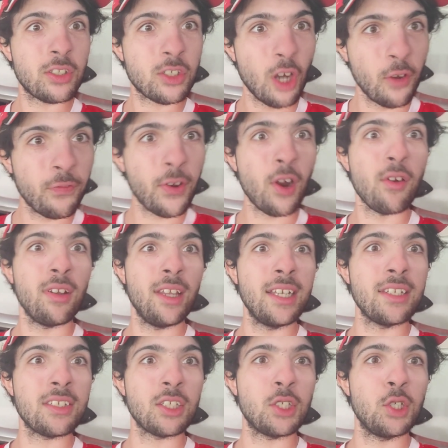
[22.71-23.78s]
so far at
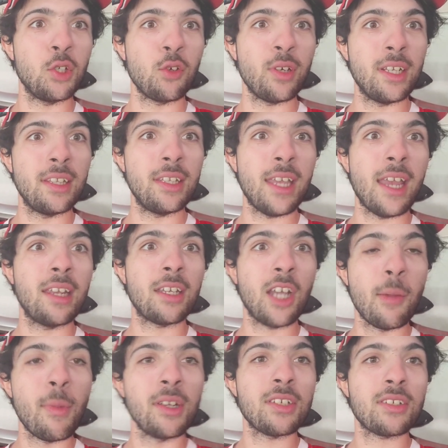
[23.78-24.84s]
least secure in the eight.
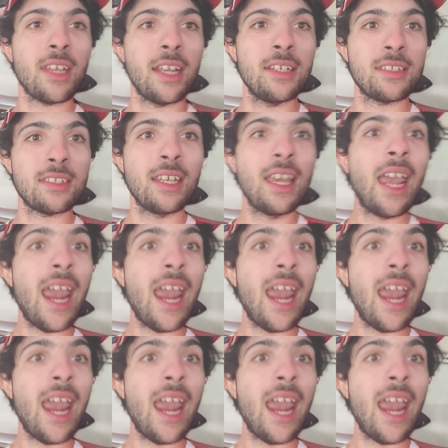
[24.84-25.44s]
Common Saints.